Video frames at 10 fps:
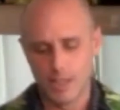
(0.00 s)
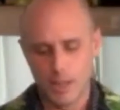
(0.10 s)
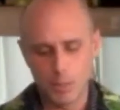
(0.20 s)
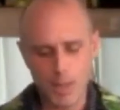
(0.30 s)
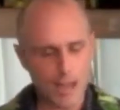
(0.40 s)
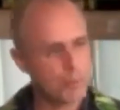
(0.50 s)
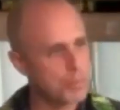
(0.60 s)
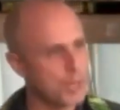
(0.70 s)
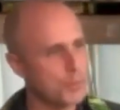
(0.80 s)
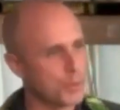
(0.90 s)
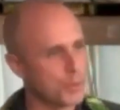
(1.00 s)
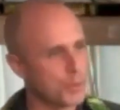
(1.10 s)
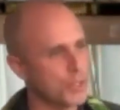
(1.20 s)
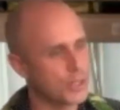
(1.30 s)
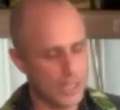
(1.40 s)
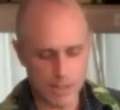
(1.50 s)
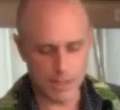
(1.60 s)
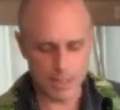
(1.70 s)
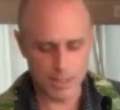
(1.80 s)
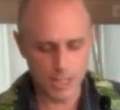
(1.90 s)
Black people here in
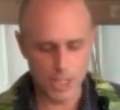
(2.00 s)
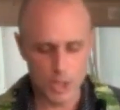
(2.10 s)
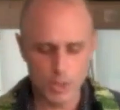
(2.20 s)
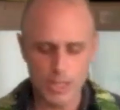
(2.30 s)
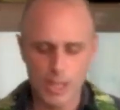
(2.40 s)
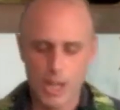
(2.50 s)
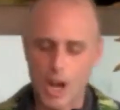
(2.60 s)
this country,